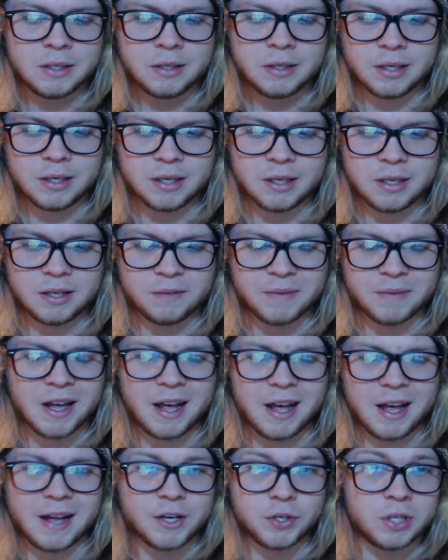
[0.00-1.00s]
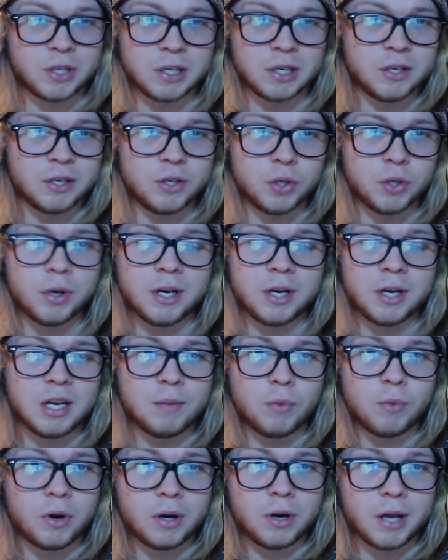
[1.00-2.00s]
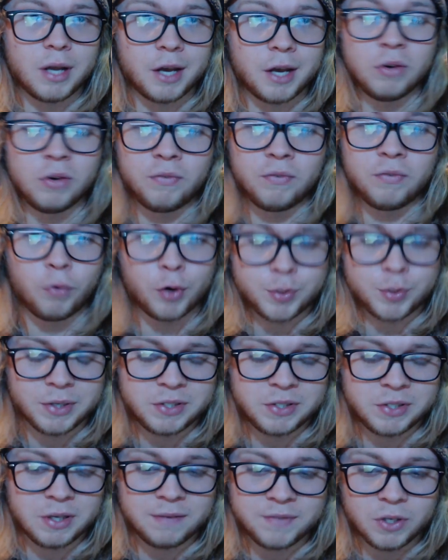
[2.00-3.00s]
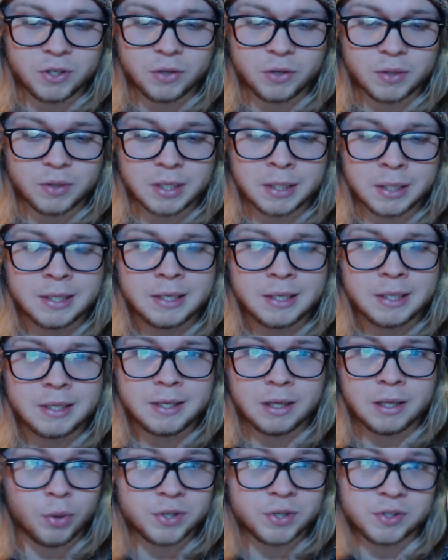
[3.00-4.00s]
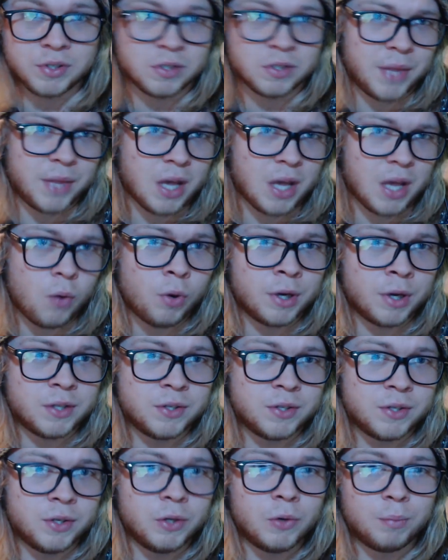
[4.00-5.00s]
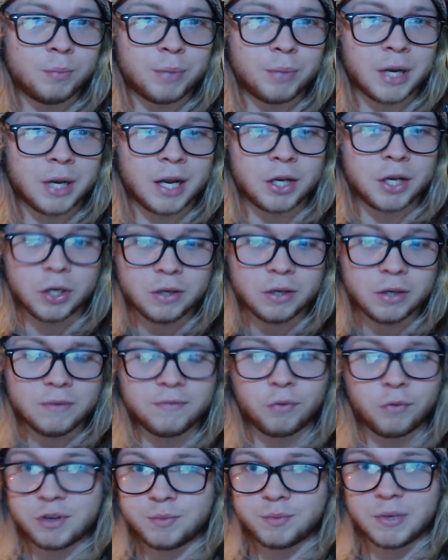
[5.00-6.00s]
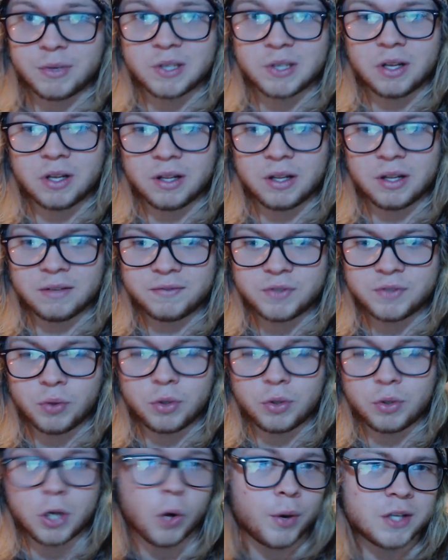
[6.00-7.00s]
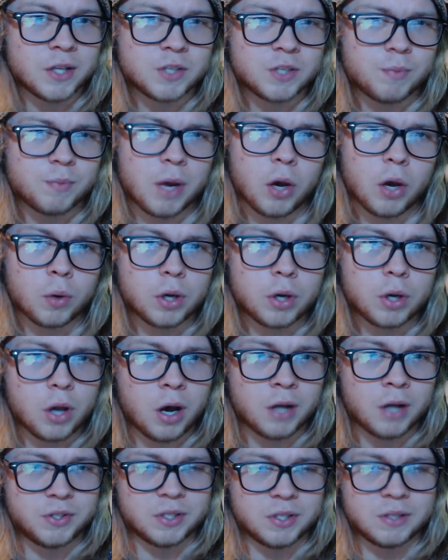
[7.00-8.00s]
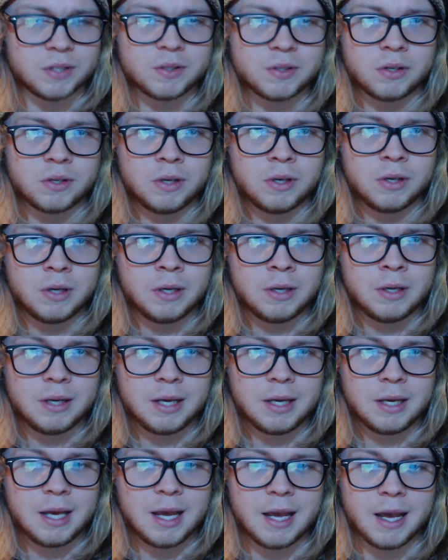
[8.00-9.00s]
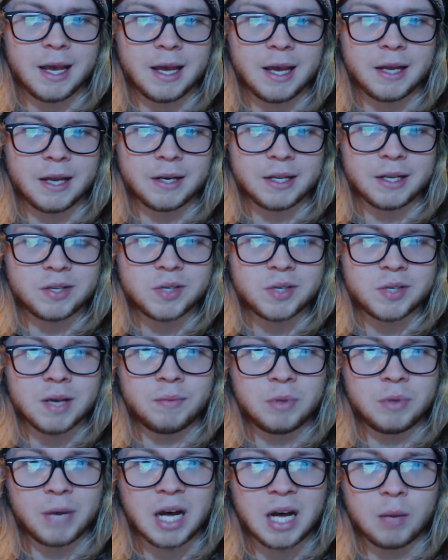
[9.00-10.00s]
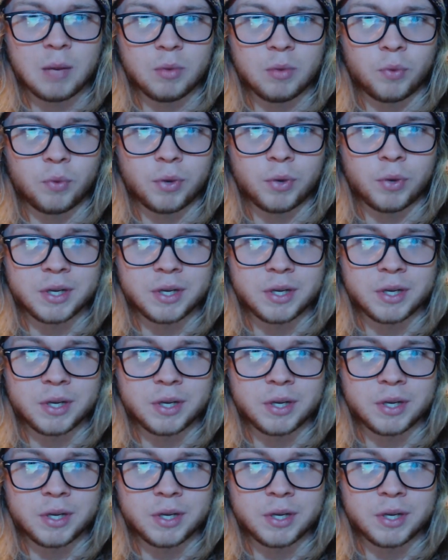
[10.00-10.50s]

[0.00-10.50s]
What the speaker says: I just couldn't do it anymore. I couldn't force myself to do it. It wasn't something I wanted to do, but I couldn't force myself to go against my own conscience and accept the Bible for what it